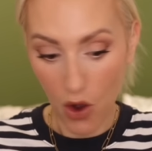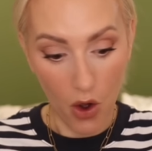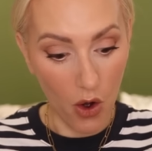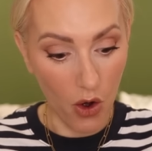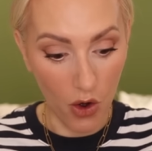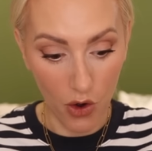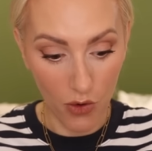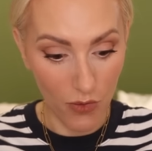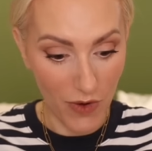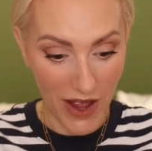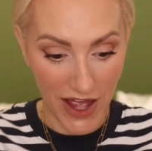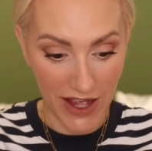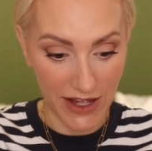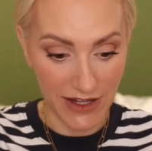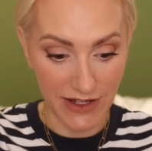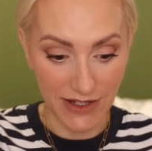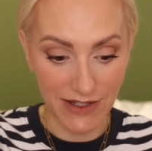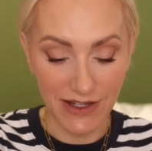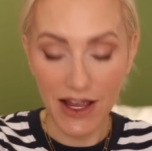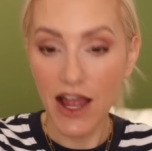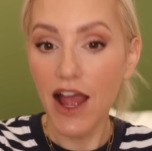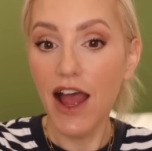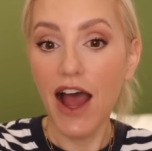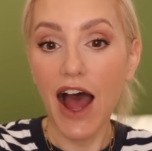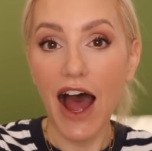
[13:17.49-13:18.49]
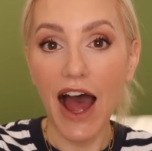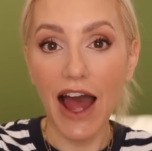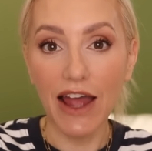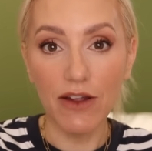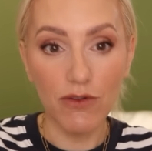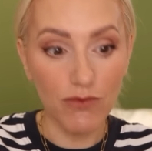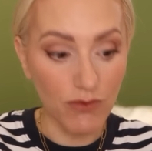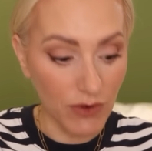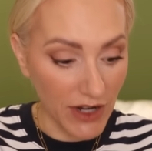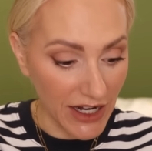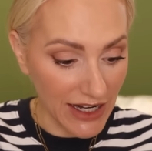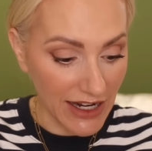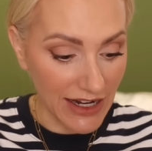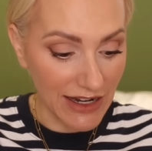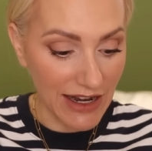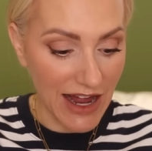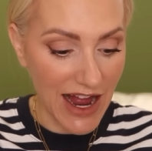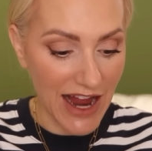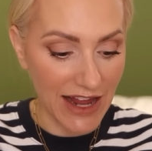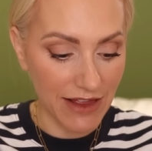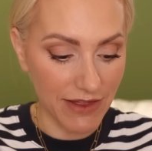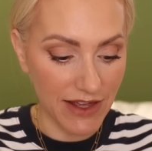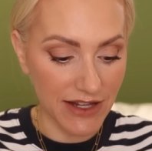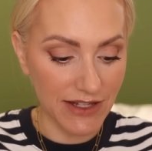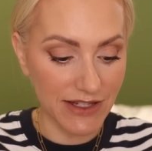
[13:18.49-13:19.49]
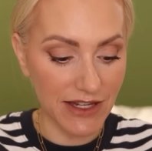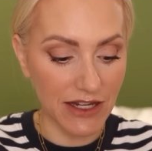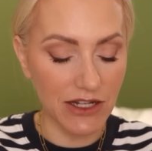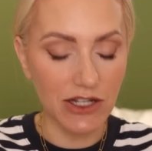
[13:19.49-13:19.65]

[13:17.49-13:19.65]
Always. I really like this.